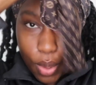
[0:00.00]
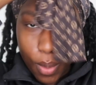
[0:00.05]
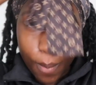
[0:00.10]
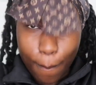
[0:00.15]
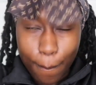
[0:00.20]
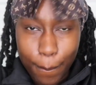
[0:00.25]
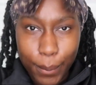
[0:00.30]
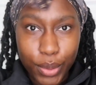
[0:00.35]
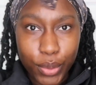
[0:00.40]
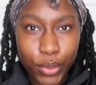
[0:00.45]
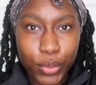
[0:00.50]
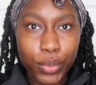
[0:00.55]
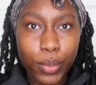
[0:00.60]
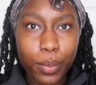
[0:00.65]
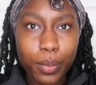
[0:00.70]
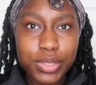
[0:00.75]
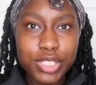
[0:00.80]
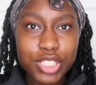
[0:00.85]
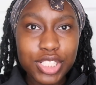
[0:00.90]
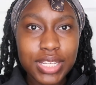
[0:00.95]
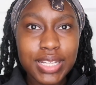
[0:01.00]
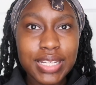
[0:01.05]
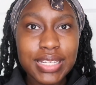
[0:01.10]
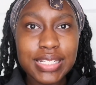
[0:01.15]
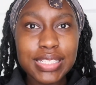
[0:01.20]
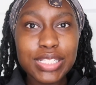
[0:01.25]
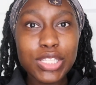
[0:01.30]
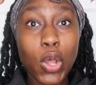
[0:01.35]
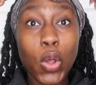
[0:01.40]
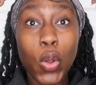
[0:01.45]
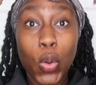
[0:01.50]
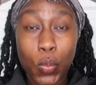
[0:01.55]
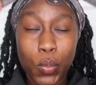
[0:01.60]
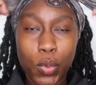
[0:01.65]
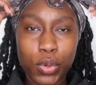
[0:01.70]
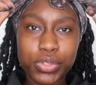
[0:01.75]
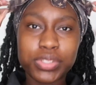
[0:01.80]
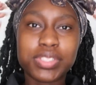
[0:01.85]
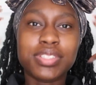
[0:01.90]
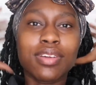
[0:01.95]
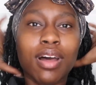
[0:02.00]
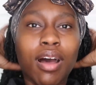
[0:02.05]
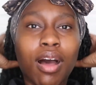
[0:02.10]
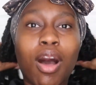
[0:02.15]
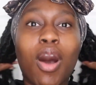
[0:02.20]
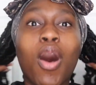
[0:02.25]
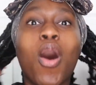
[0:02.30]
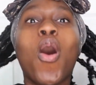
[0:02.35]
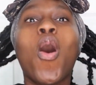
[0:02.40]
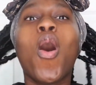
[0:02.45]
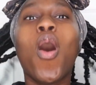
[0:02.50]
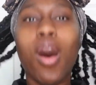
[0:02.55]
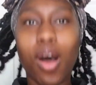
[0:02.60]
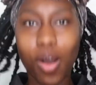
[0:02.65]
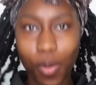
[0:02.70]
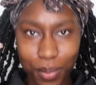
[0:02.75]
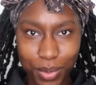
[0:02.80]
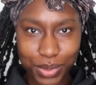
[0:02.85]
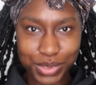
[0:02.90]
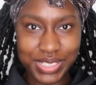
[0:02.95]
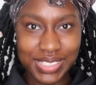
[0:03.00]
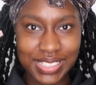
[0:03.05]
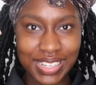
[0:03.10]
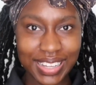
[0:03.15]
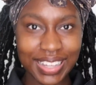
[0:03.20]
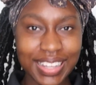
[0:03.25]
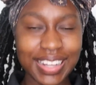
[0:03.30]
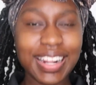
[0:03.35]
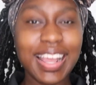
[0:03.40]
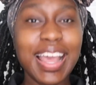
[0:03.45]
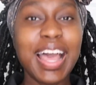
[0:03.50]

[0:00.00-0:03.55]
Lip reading: boom, she is almost done.